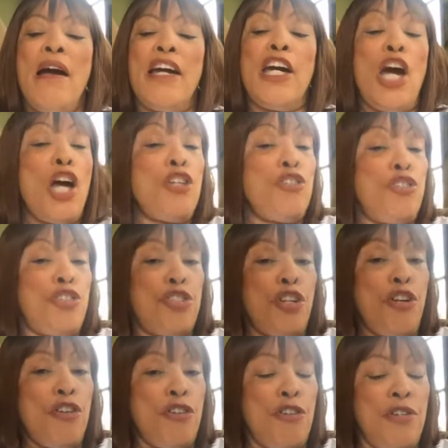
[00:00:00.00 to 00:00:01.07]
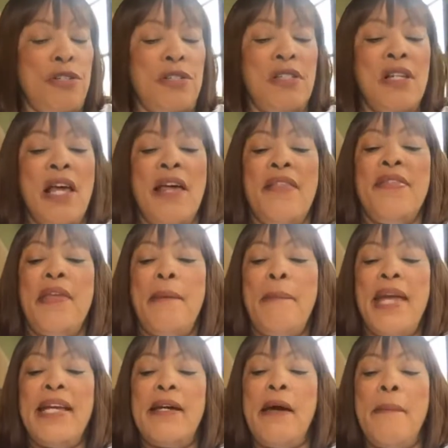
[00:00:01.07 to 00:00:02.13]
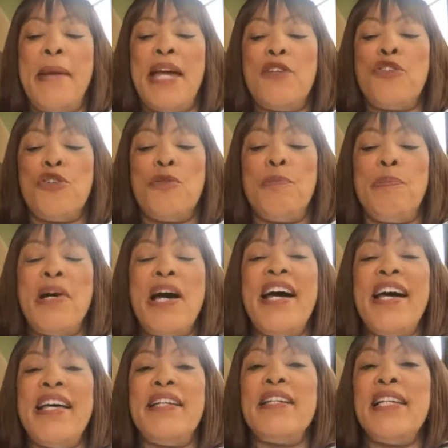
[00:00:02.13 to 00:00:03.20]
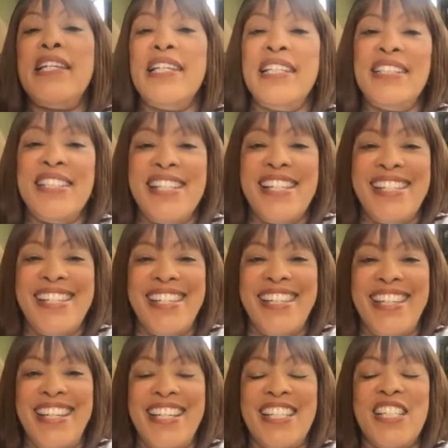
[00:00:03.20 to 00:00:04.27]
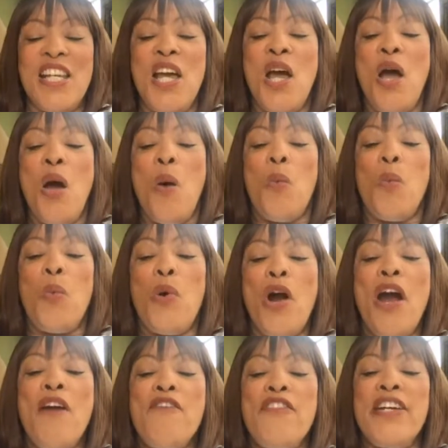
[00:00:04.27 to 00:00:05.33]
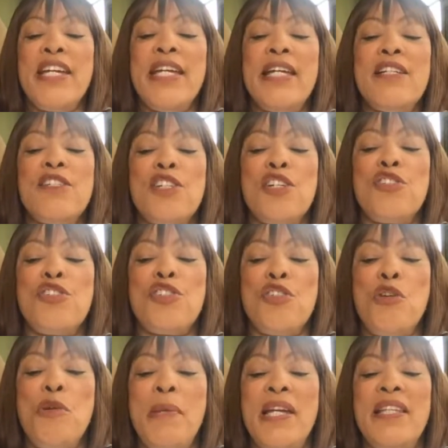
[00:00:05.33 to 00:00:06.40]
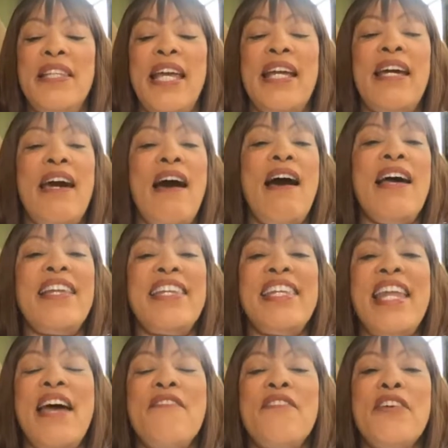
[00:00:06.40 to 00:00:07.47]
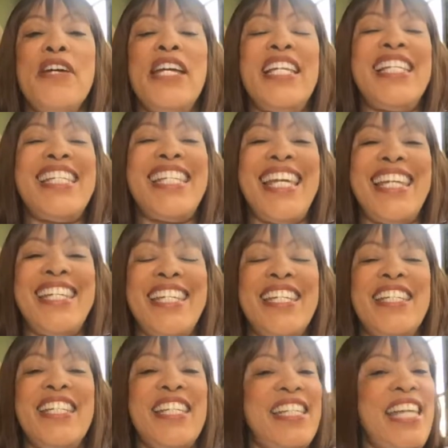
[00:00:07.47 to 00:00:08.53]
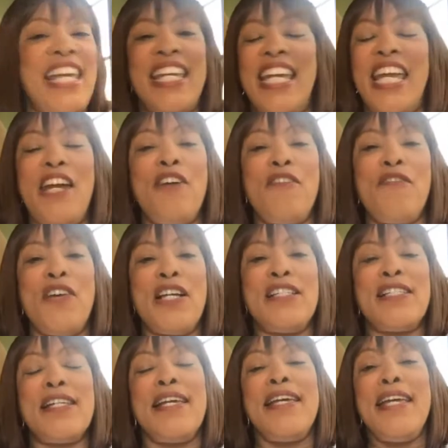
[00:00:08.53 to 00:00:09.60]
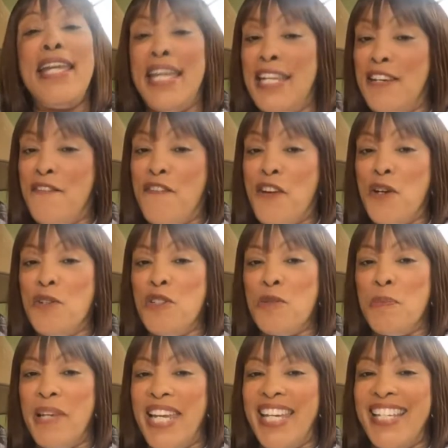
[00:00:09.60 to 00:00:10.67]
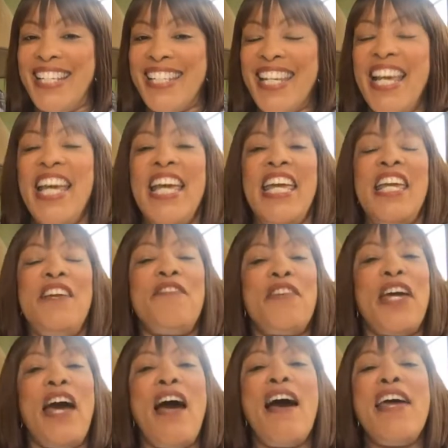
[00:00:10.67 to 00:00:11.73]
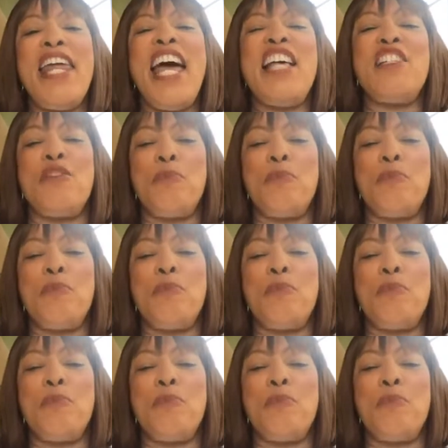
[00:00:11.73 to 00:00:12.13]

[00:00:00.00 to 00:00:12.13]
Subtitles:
concerns that may come at you. But listen to this: worry is assuming that God never intended to take care of us in the first place. If God has